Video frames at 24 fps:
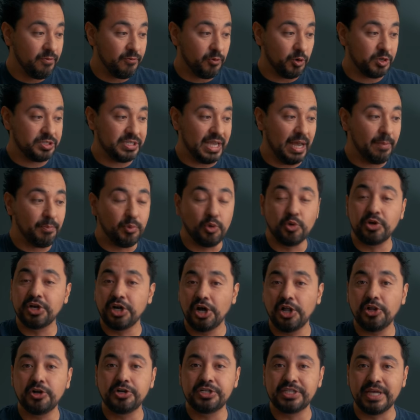For example,
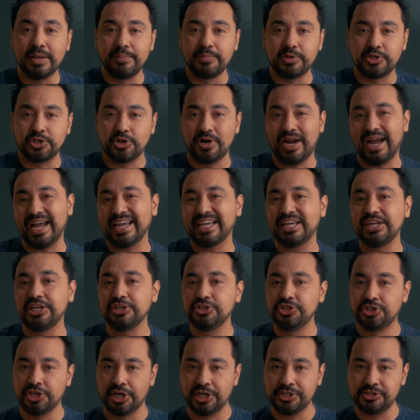color temperature, I can
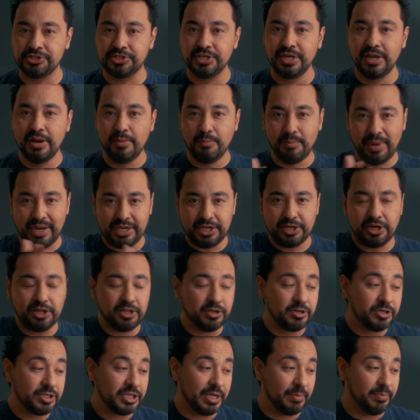adjust my
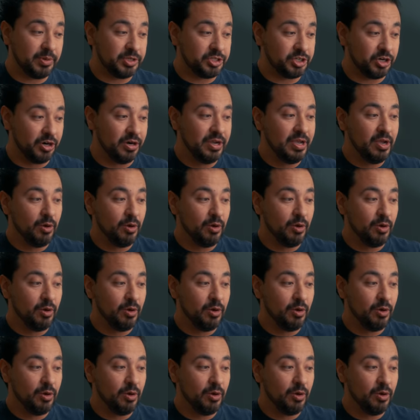color temperature.